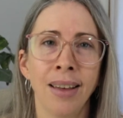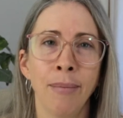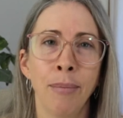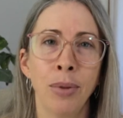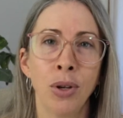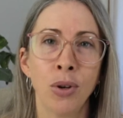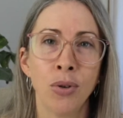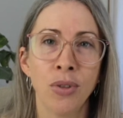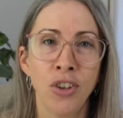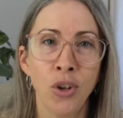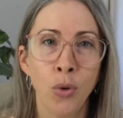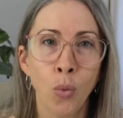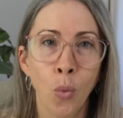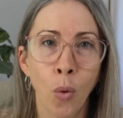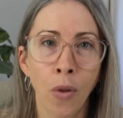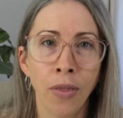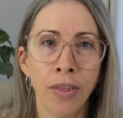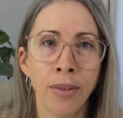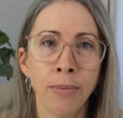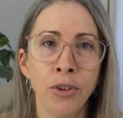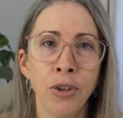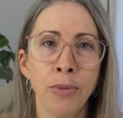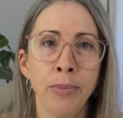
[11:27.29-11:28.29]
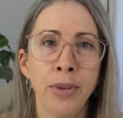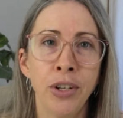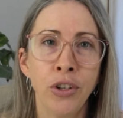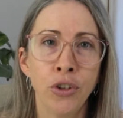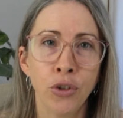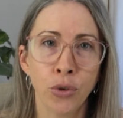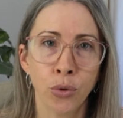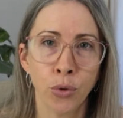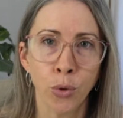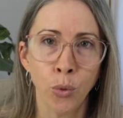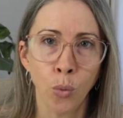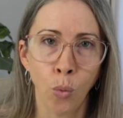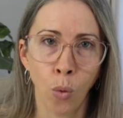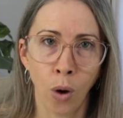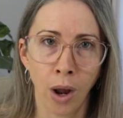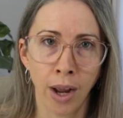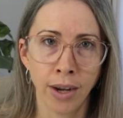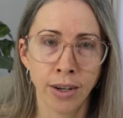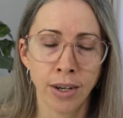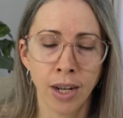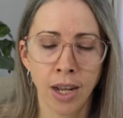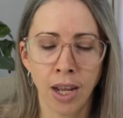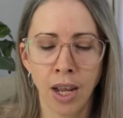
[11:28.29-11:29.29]
because you want them to be true
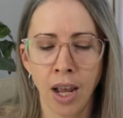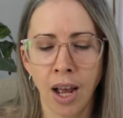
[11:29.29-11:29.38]
white.